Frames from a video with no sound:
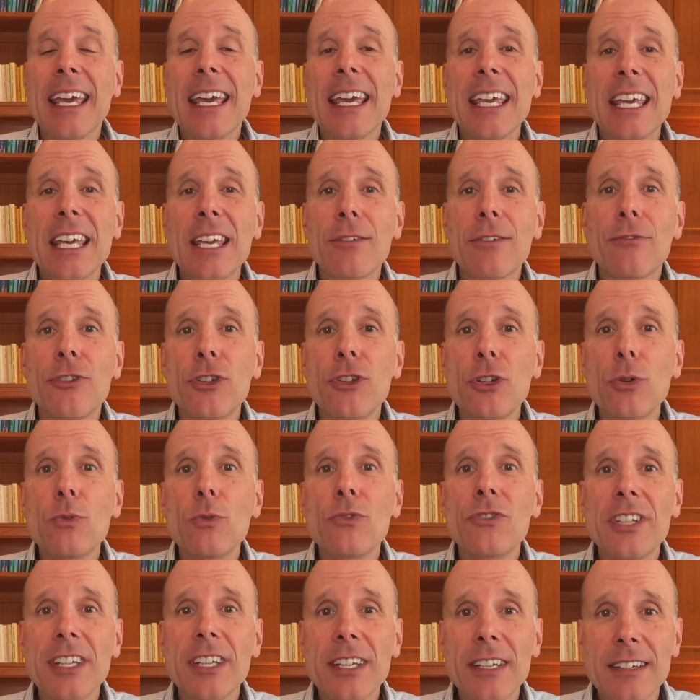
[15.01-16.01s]
if you
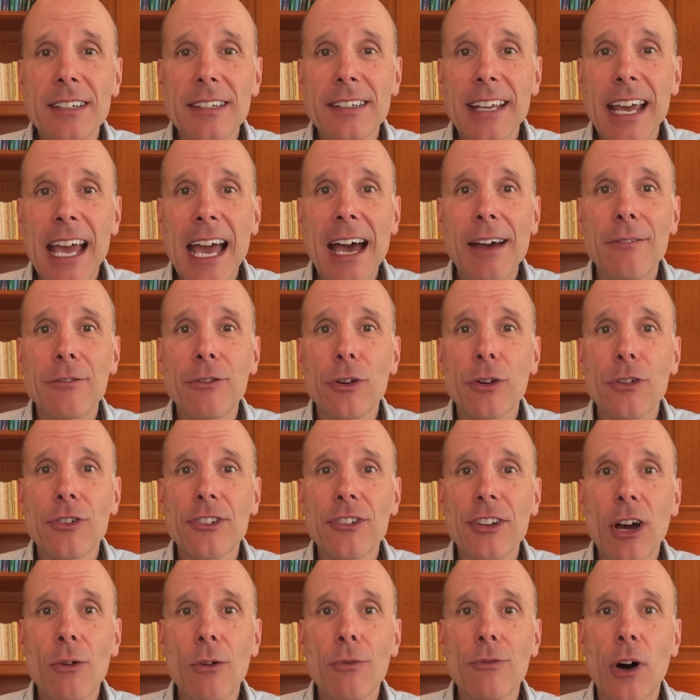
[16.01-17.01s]
didn't have your
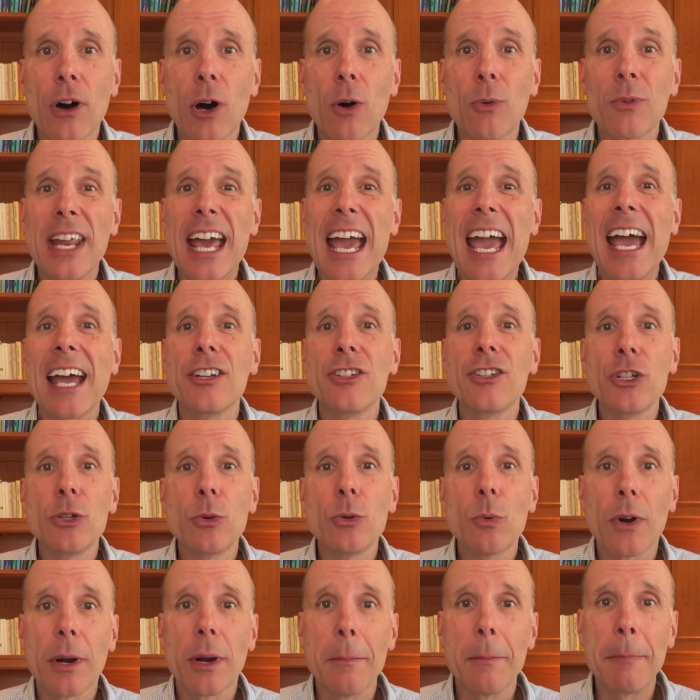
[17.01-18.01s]
cell phone and you
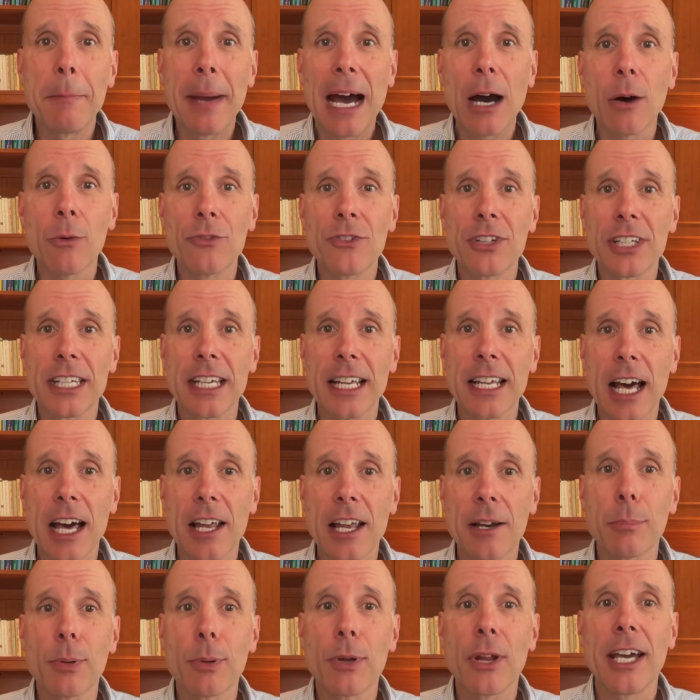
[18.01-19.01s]
were about to get on
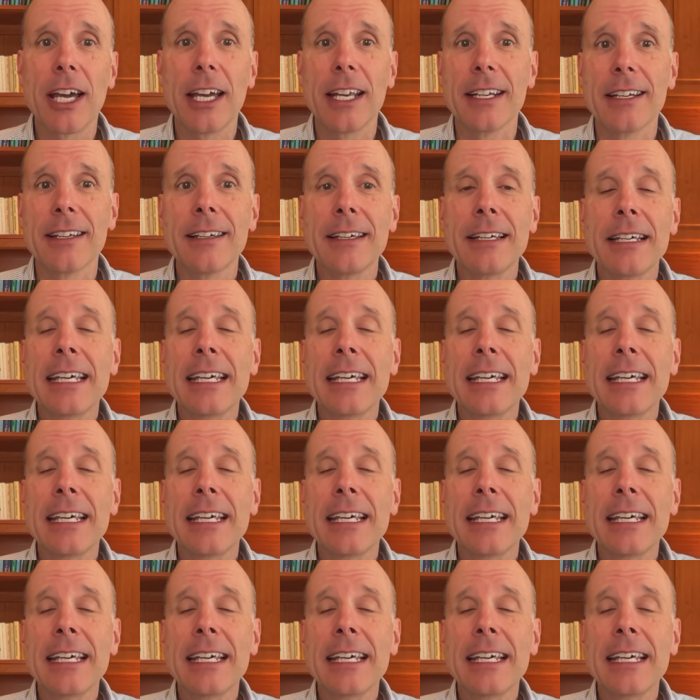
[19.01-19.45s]
a plane.